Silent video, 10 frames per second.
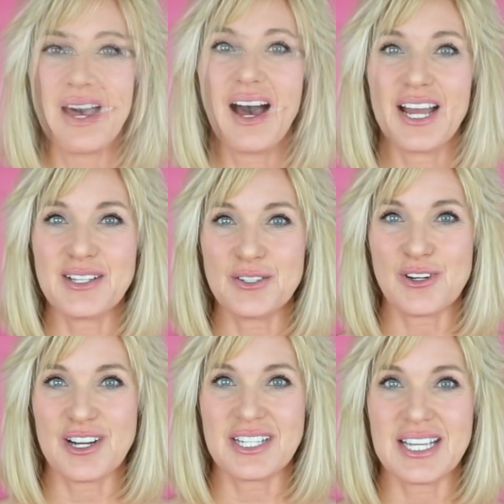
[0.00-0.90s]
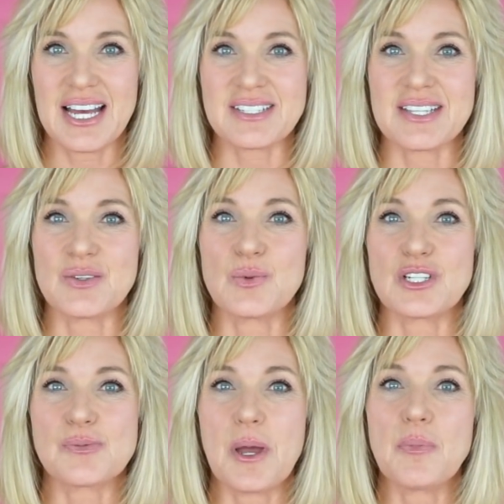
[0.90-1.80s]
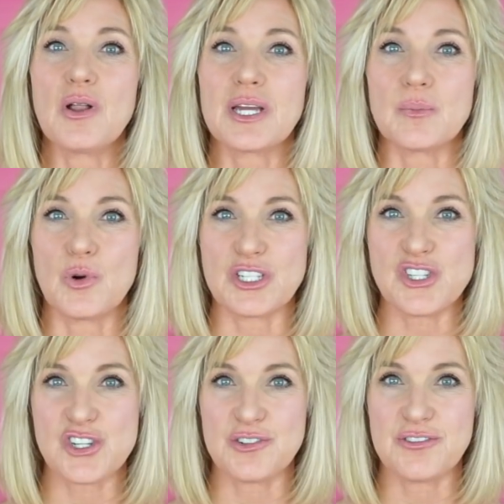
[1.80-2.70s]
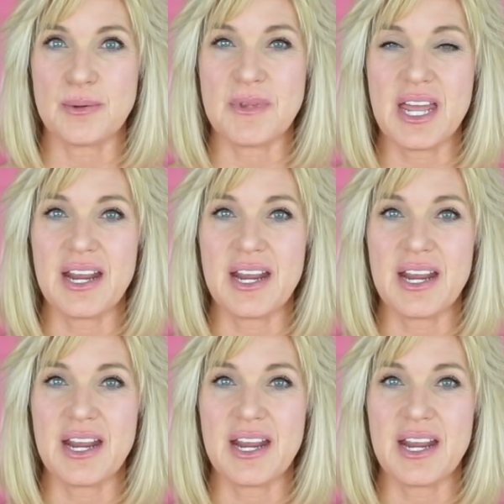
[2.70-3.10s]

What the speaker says: Hyaluronic acid works by pulling moisture from the